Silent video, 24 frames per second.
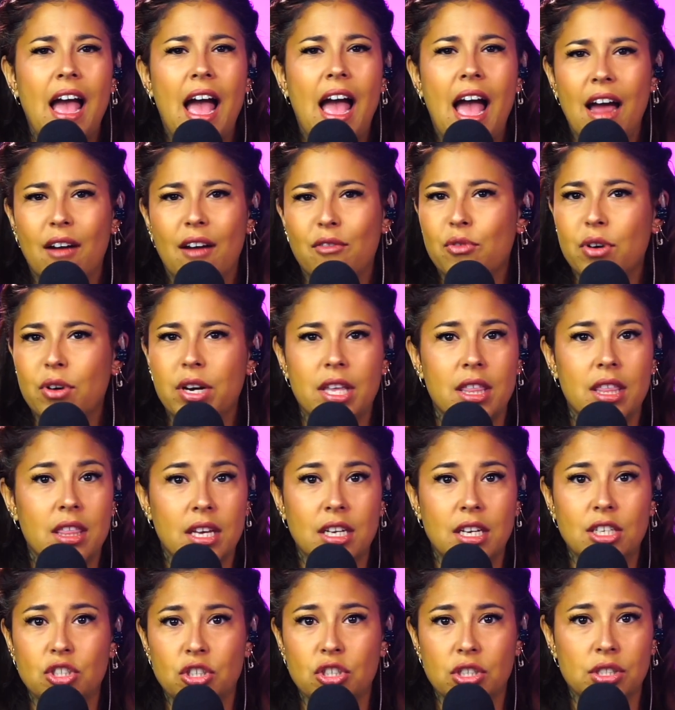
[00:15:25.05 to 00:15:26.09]

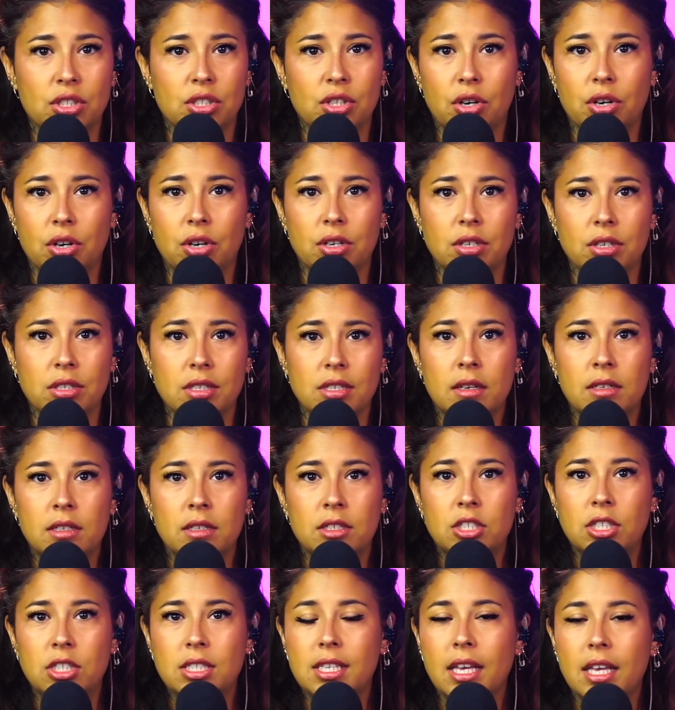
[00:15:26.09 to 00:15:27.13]
Everything just hurt.
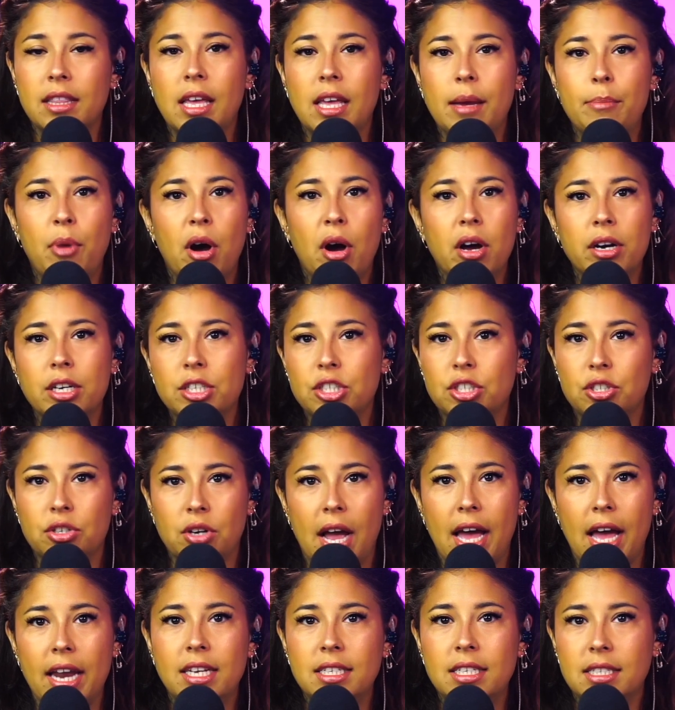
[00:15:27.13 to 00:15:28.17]
She said they punished her
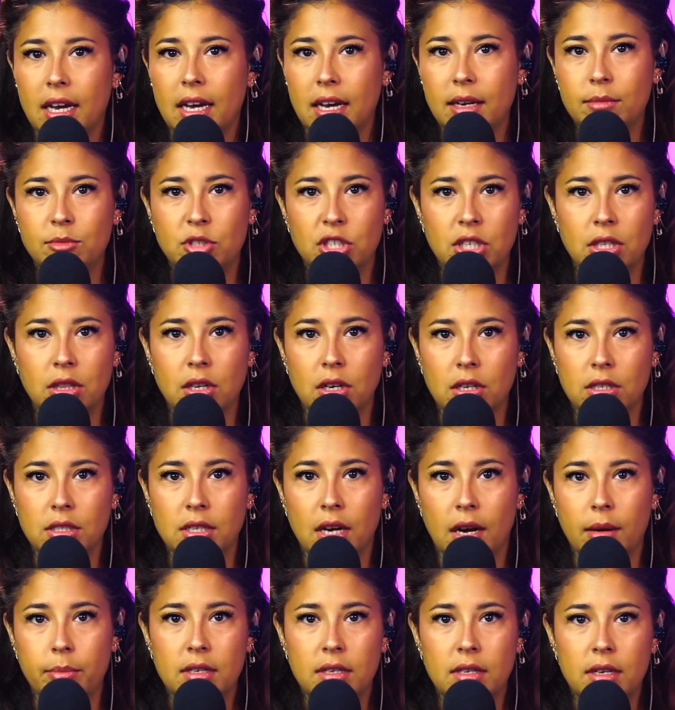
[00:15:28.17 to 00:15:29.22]
anytime she looked
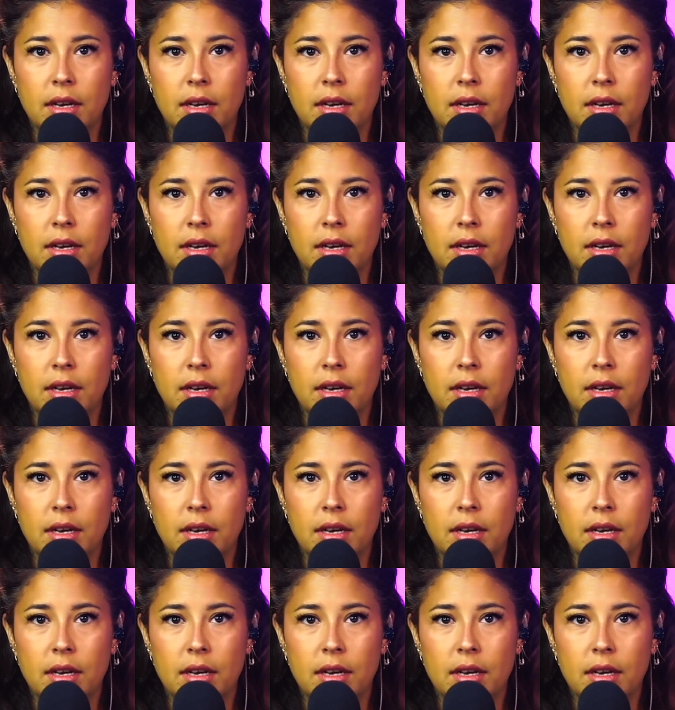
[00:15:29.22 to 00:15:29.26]
up.